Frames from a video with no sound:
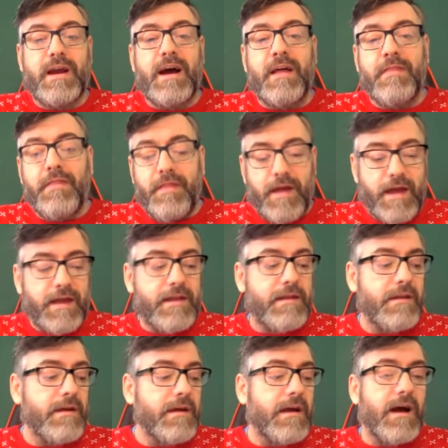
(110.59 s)
And then
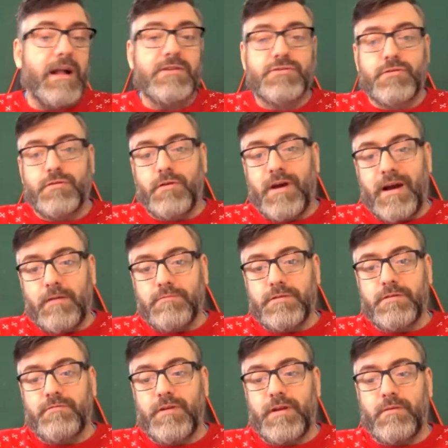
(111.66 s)
I'll show you how to
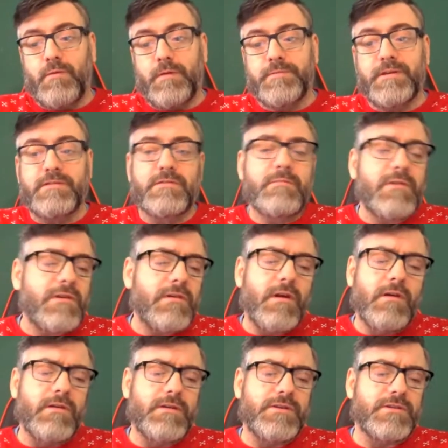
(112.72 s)
create a website. So I'm
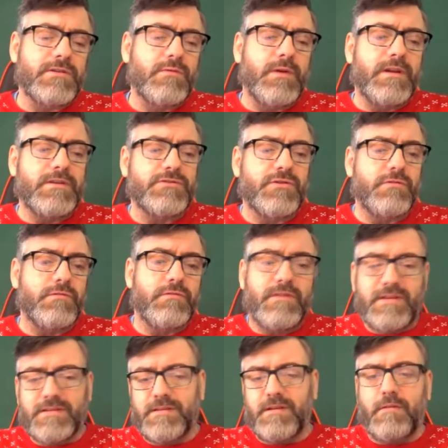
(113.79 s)
not going to just go in and show you
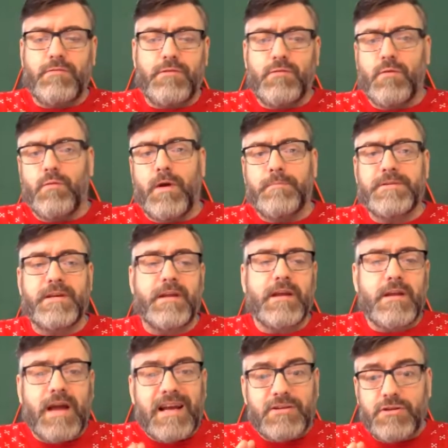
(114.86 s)
this is how you do a website. I'm
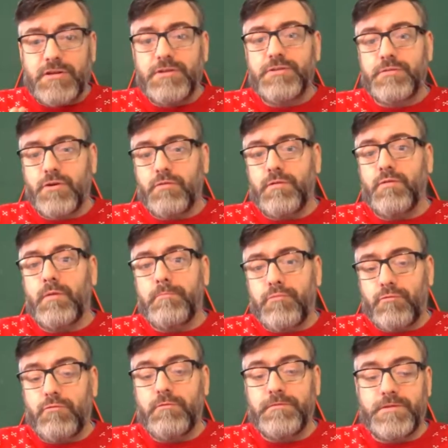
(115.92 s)
going to actually show you and
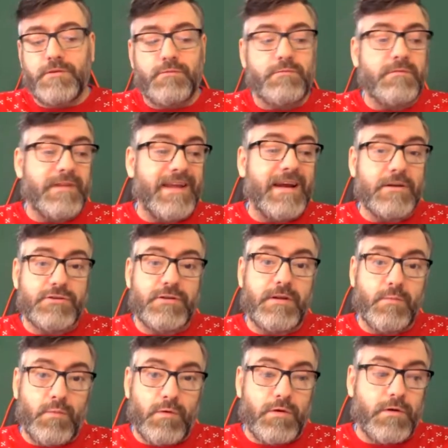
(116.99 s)
prove to you they actually
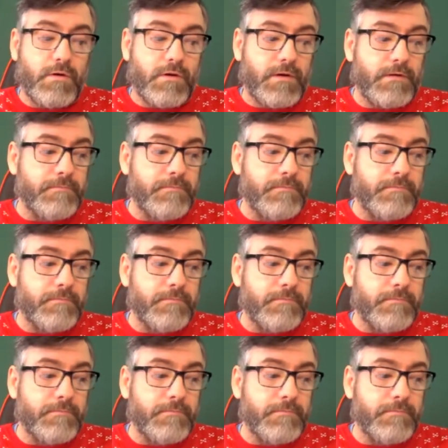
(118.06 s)
work.